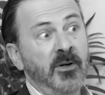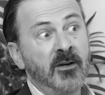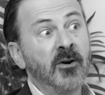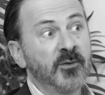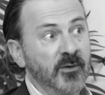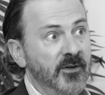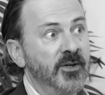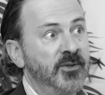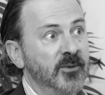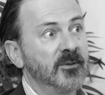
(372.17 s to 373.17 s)
pretty
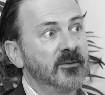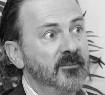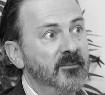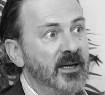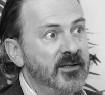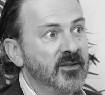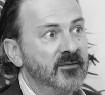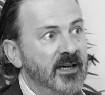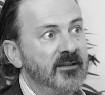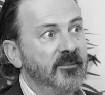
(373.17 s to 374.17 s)
controversial
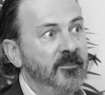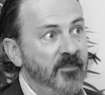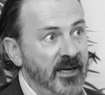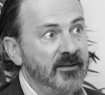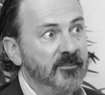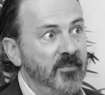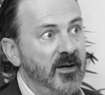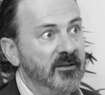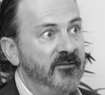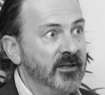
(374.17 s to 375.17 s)
major bet bet
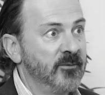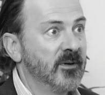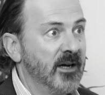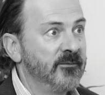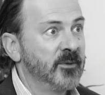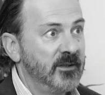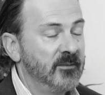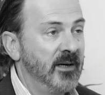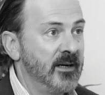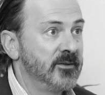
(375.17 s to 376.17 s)
by the federal
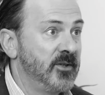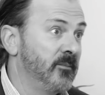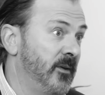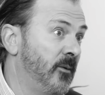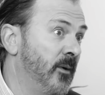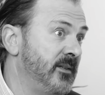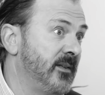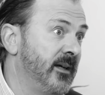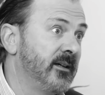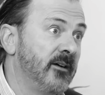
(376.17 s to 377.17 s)
government in partnership with the
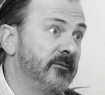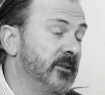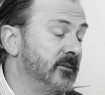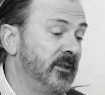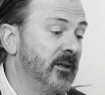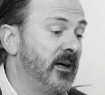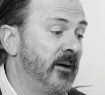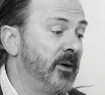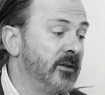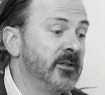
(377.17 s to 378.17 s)
Queensland government, you know,
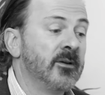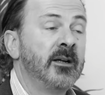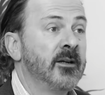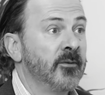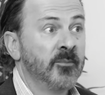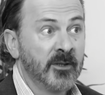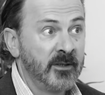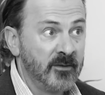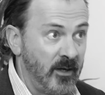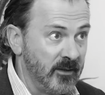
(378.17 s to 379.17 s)
yeah. up over $900
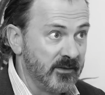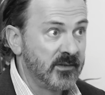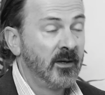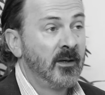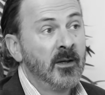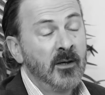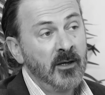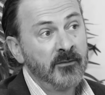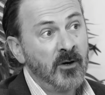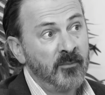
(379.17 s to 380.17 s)
million
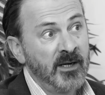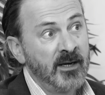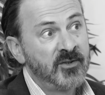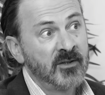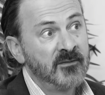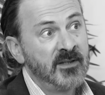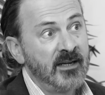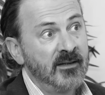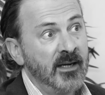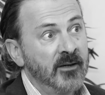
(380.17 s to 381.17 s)
of a combination of
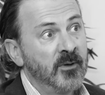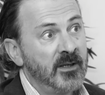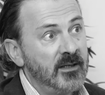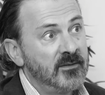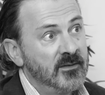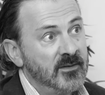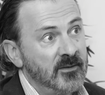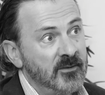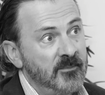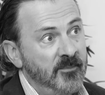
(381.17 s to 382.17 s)
debt and equity
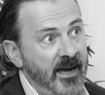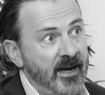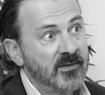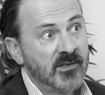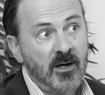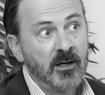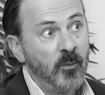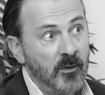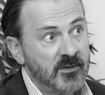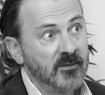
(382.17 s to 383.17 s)
to back
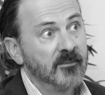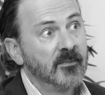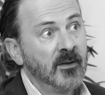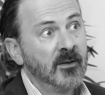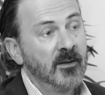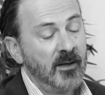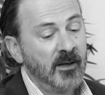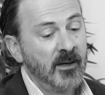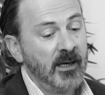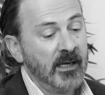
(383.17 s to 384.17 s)
PsiQuantum
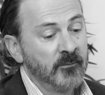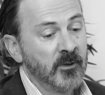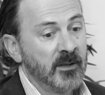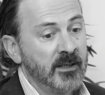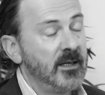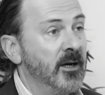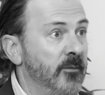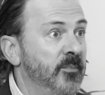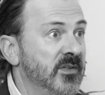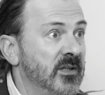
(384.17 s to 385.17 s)
uh, and really
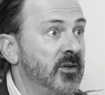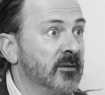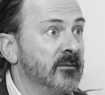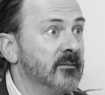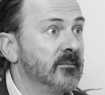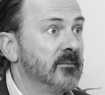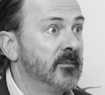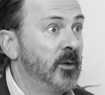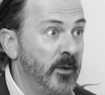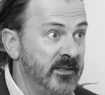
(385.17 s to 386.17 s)
help position
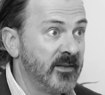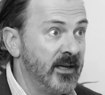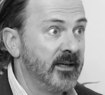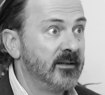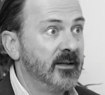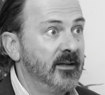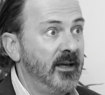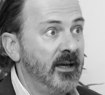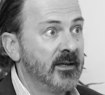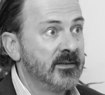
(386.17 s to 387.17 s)
Queensland
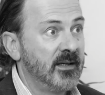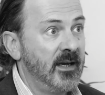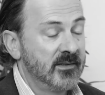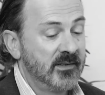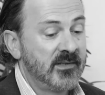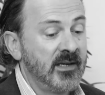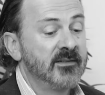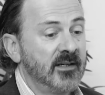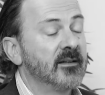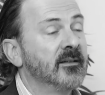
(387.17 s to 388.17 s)
as as a
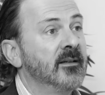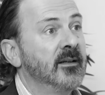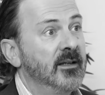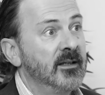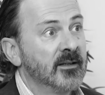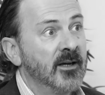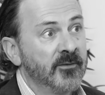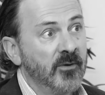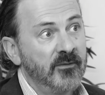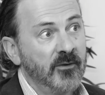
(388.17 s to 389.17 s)
center in the
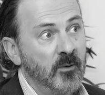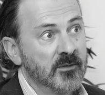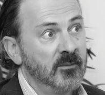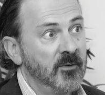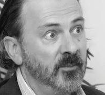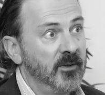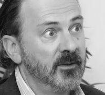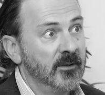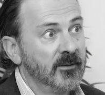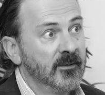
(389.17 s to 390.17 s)
country for quantum
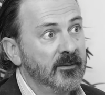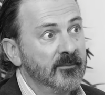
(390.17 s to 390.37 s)
computing.